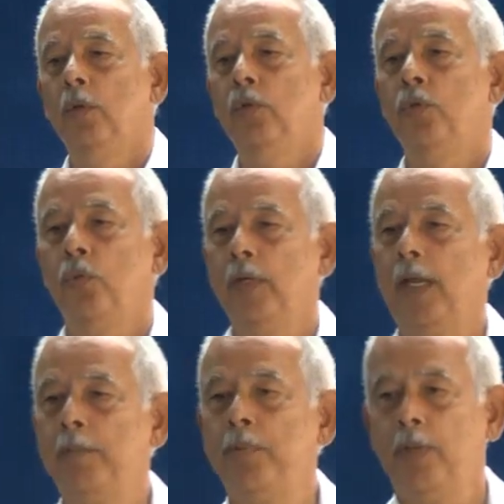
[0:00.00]
during
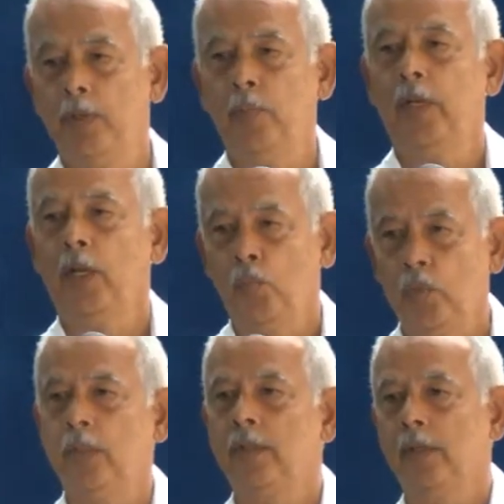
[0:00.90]
that period when I
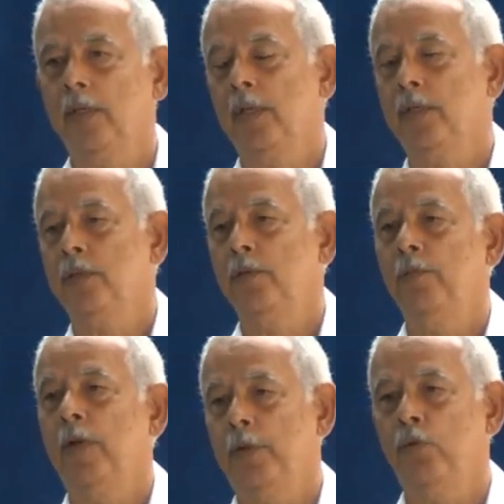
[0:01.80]
worked as a
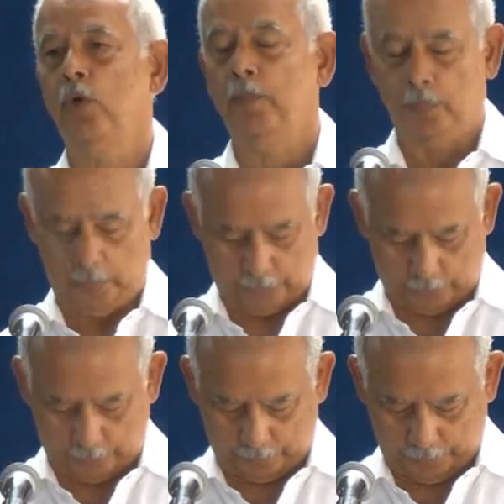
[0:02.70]
refinery
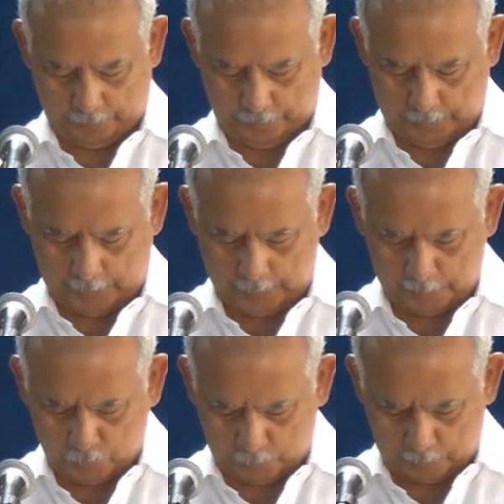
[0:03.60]
operator at the
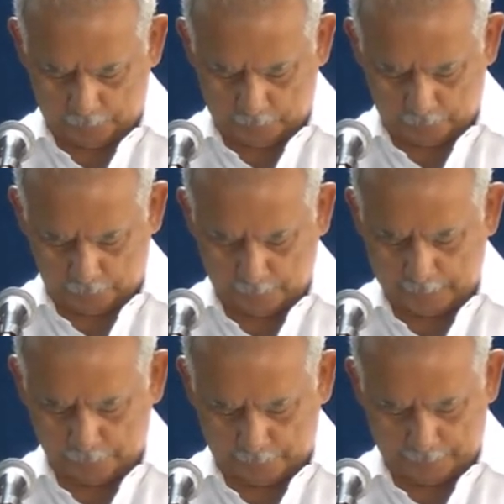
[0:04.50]
Point-à-Pierre
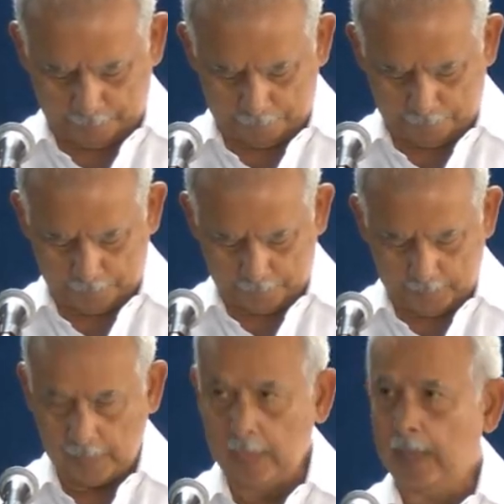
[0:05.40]
refinery.
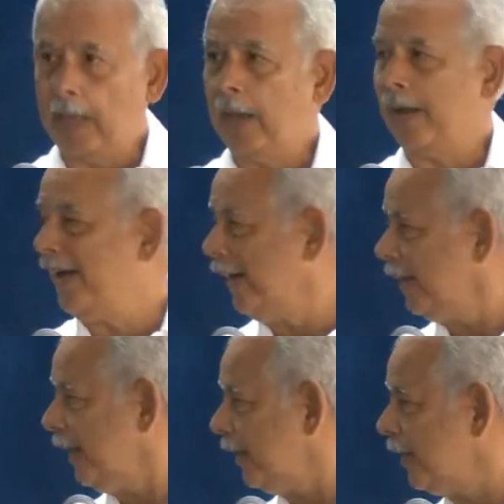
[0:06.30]

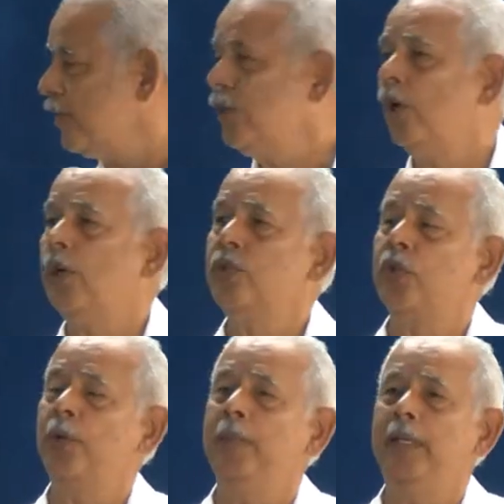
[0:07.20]
And it isn't lost
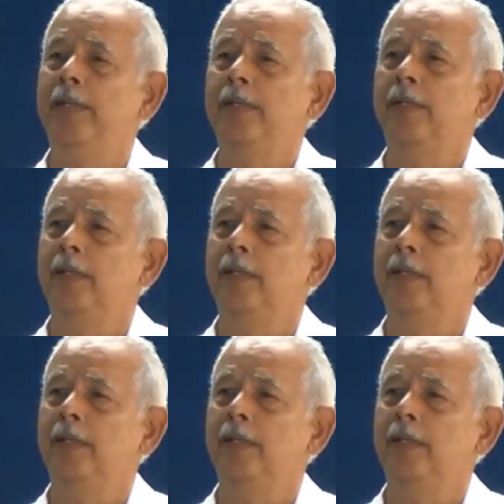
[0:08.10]
on me that